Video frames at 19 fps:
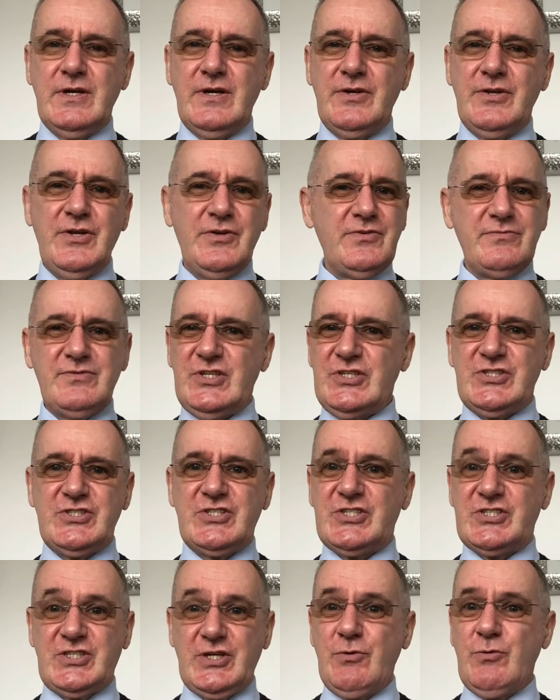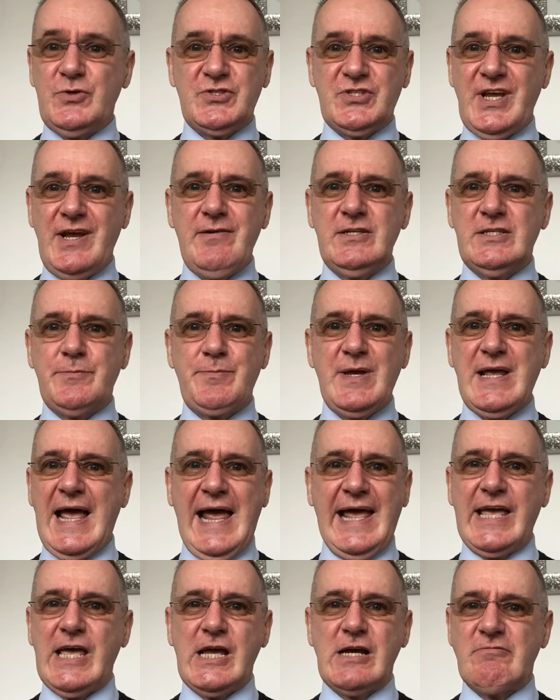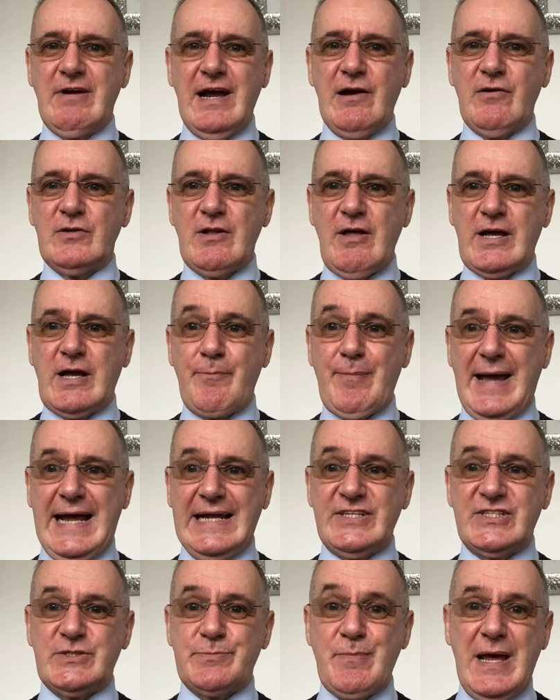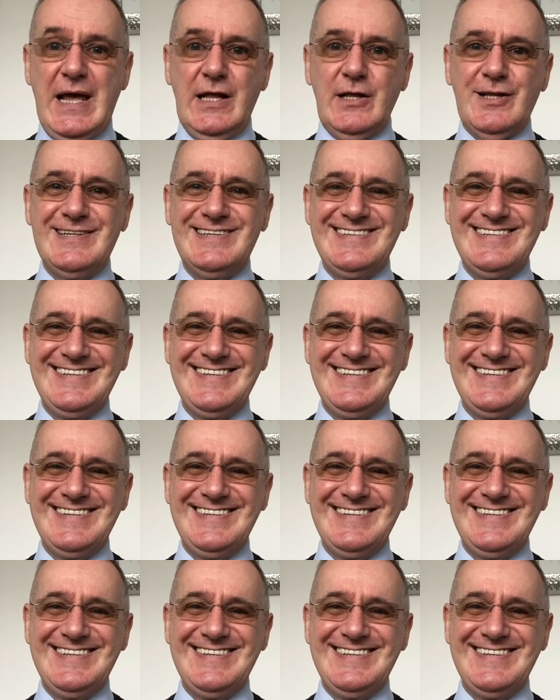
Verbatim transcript: that just still seem to be hanging around like a bad smell.